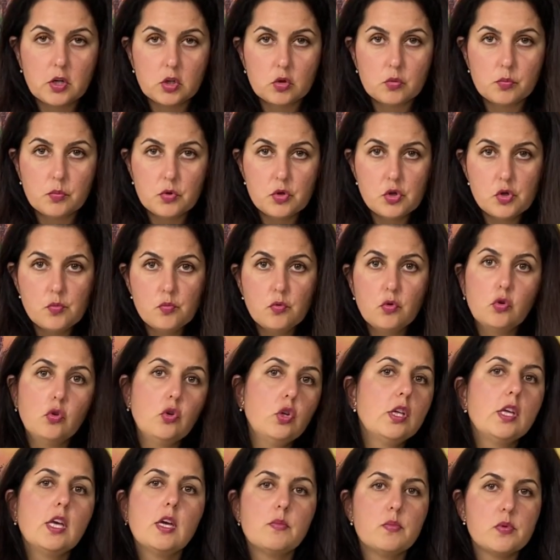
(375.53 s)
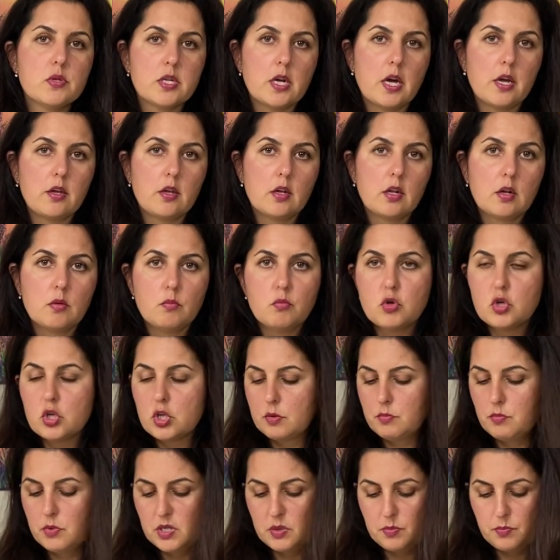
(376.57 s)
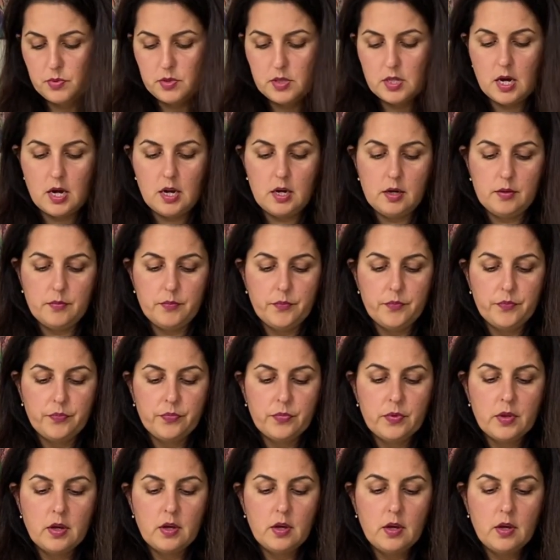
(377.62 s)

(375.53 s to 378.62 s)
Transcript: But it's not required. You don't have to use the pedal if you don't want to.